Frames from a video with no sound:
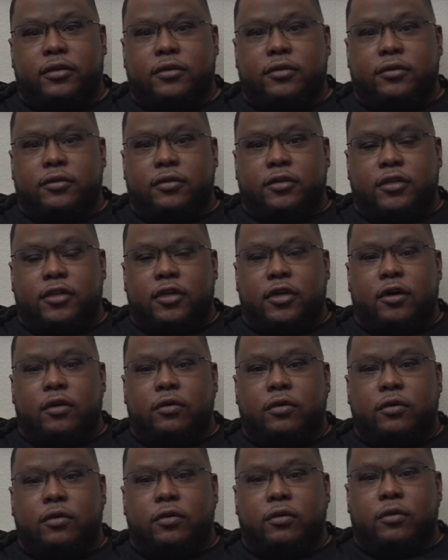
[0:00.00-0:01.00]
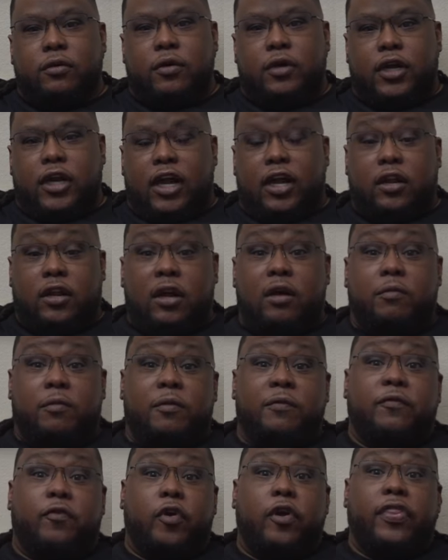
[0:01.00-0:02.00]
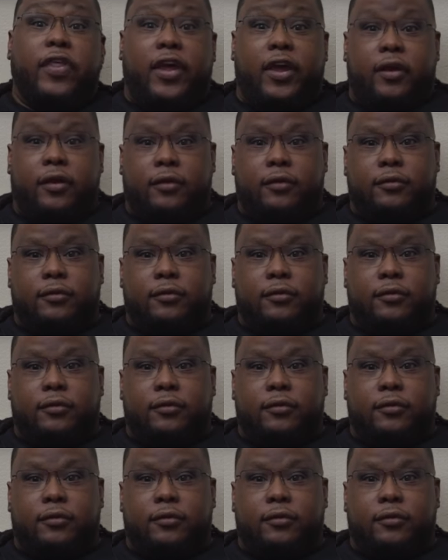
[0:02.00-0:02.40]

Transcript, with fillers: Yeah. You know. Yeah. And I love them for that.